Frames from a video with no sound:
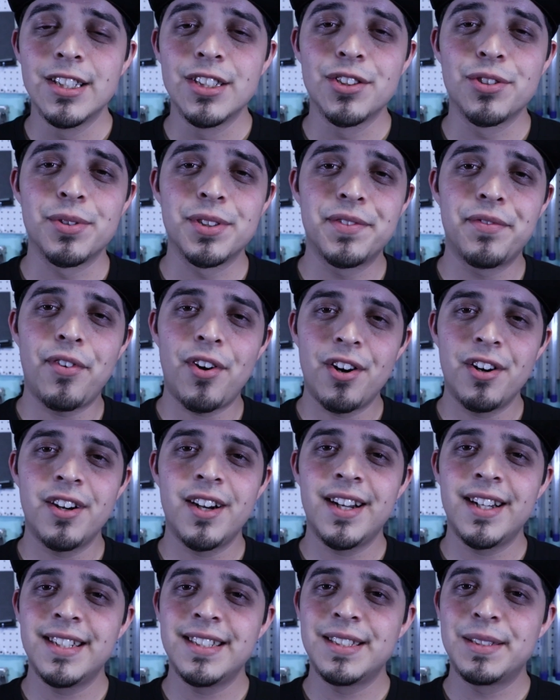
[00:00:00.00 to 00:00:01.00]
So as far
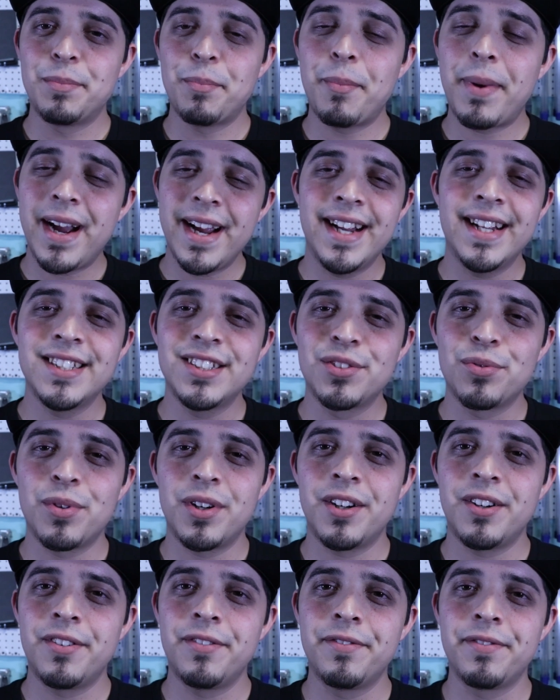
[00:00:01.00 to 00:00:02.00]
as my
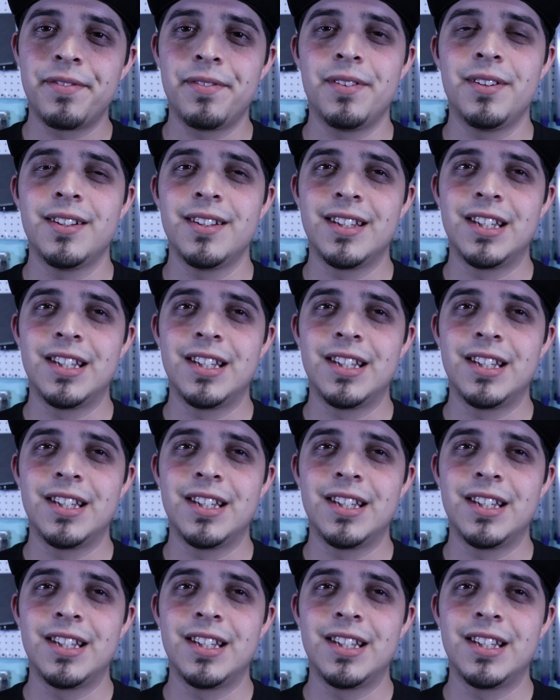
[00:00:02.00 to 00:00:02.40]
S12,